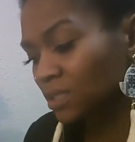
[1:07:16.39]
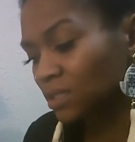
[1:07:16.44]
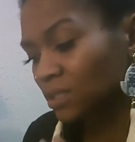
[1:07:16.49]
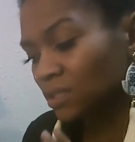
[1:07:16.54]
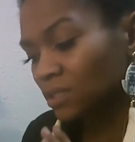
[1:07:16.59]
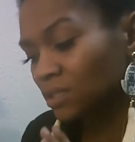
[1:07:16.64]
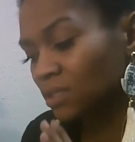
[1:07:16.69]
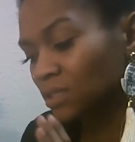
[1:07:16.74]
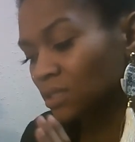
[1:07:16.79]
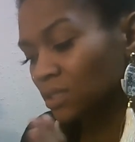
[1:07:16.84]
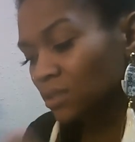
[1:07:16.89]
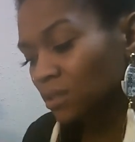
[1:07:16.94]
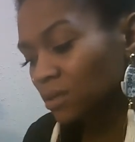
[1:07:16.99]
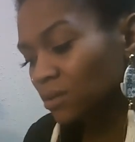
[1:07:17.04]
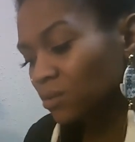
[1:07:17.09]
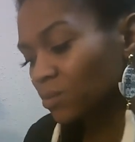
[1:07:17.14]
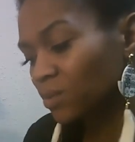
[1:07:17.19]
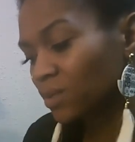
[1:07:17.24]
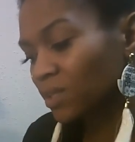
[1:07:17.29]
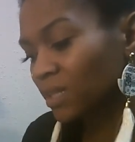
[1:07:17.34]
And
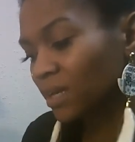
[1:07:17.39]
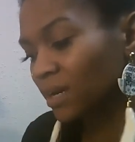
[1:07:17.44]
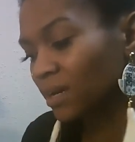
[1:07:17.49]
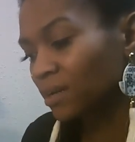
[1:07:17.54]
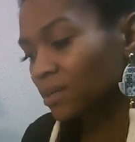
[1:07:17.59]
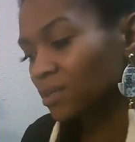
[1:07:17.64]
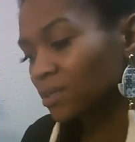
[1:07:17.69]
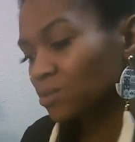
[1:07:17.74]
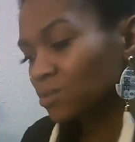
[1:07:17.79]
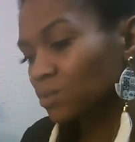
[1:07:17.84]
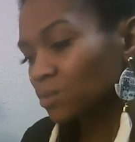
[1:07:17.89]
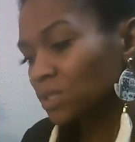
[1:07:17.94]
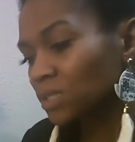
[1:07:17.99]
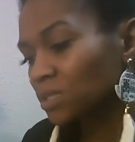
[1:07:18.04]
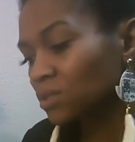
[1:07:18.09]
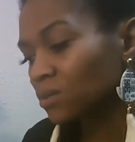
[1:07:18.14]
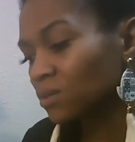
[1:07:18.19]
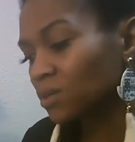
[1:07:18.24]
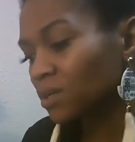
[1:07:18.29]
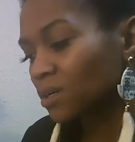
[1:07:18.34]
dealing with that is what's
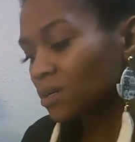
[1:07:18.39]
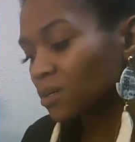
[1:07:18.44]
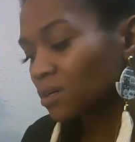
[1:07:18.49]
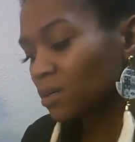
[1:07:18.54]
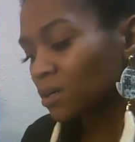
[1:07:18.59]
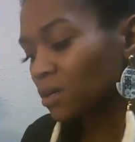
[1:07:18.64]
gonna